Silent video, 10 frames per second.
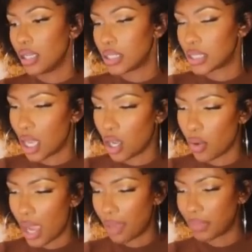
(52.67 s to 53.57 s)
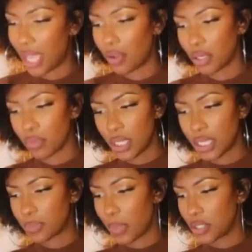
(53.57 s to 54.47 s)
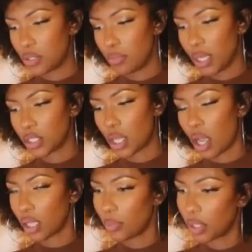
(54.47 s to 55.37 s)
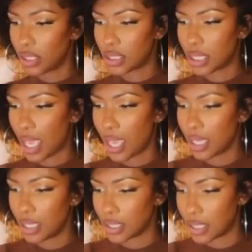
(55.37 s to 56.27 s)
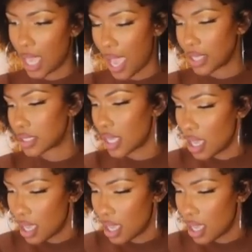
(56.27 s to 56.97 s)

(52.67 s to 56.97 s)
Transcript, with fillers: so i'm not going to really explain too much all i'm going to say is that